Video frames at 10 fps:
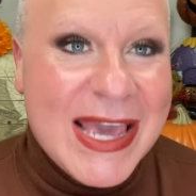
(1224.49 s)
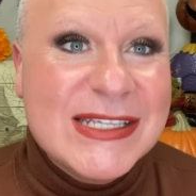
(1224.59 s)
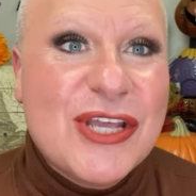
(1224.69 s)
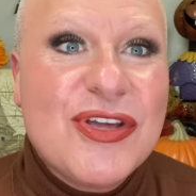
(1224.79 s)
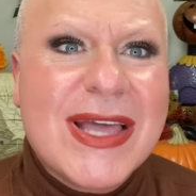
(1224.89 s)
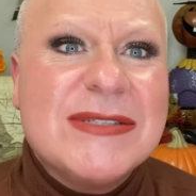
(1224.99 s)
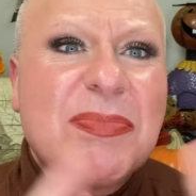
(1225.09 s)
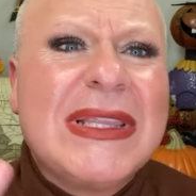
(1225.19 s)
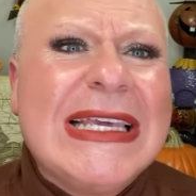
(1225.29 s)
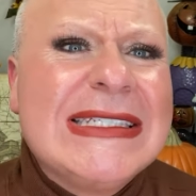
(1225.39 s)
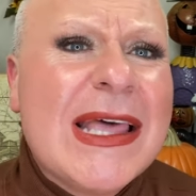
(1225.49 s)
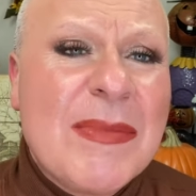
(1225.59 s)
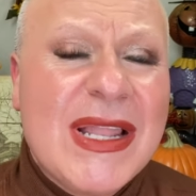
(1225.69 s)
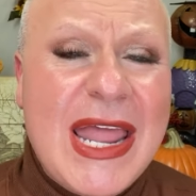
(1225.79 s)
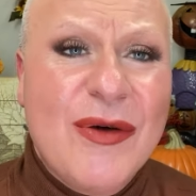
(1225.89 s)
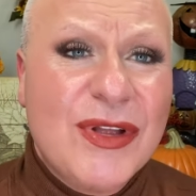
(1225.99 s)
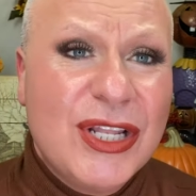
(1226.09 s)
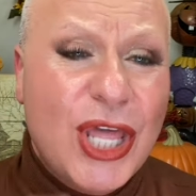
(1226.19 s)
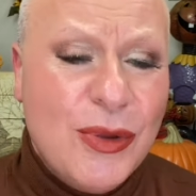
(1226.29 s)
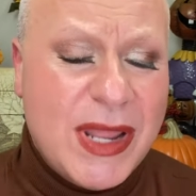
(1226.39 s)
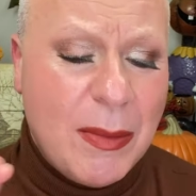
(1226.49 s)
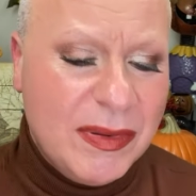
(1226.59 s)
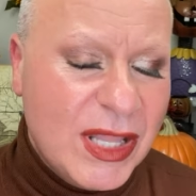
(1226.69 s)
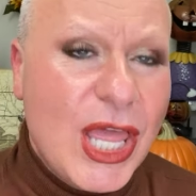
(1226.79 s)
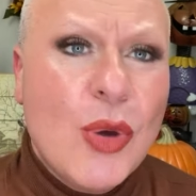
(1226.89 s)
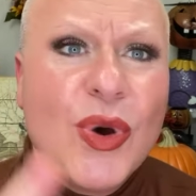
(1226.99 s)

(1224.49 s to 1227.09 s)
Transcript: So you guys, please let me know, know down below